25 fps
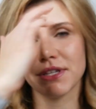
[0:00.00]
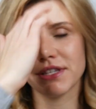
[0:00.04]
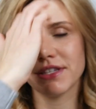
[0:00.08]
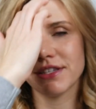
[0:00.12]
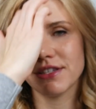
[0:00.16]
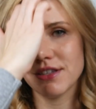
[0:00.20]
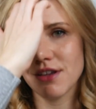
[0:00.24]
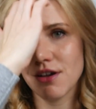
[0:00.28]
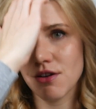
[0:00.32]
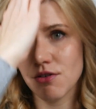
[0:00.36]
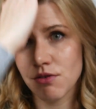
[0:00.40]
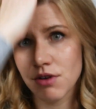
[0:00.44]

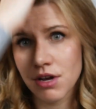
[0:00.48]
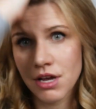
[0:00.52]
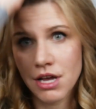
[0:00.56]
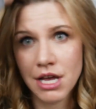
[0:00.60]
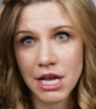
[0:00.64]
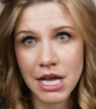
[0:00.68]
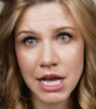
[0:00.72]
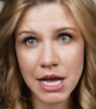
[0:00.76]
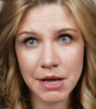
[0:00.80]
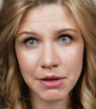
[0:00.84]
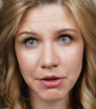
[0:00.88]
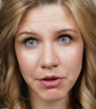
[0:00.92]
So
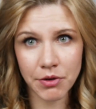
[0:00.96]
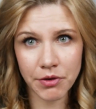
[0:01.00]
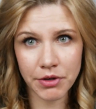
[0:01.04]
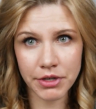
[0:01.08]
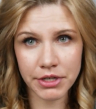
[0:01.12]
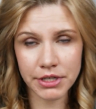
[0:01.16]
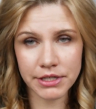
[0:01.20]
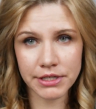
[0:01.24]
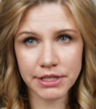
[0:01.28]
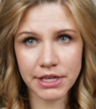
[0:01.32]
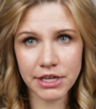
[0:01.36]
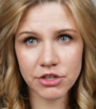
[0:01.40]
I'm
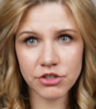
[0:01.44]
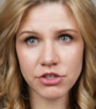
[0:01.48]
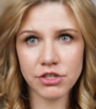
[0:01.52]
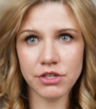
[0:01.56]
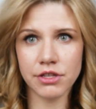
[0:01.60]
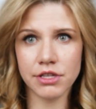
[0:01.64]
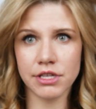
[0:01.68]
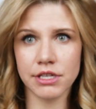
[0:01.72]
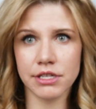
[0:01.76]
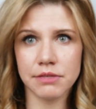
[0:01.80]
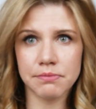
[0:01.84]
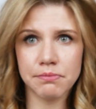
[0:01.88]
going to
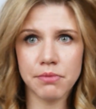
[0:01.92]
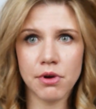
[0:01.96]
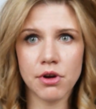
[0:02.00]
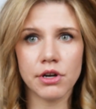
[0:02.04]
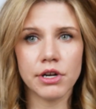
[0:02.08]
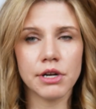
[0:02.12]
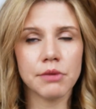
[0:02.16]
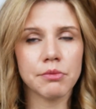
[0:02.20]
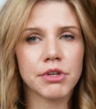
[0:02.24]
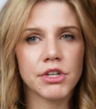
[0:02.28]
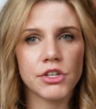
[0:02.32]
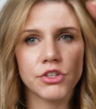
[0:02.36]
section this
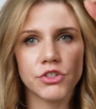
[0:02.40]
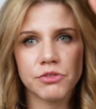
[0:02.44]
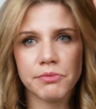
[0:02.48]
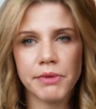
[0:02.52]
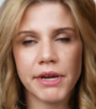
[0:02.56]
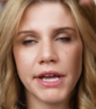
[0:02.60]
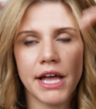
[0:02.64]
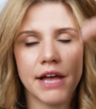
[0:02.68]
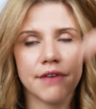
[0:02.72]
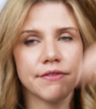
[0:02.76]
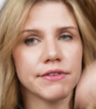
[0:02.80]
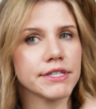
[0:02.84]
part. I'm gonna do
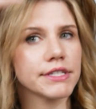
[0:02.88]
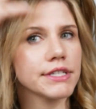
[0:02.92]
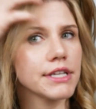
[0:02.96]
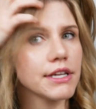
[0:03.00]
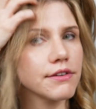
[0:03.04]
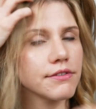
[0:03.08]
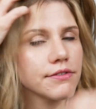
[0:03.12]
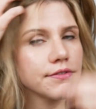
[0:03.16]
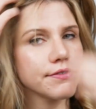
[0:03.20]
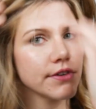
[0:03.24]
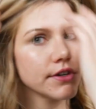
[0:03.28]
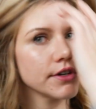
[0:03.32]
my heavy
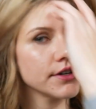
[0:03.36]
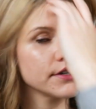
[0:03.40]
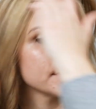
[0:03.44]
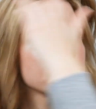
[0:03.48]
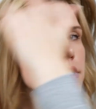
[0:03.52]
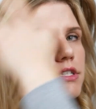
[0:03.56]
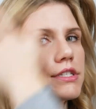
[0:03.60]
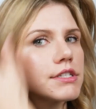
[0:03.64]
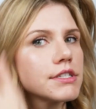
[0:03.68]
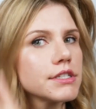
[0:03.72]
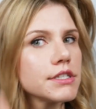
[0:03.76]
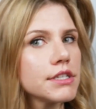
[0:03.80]
side
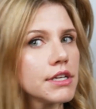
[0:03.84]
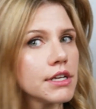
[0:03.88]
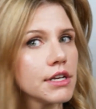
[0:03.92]
first.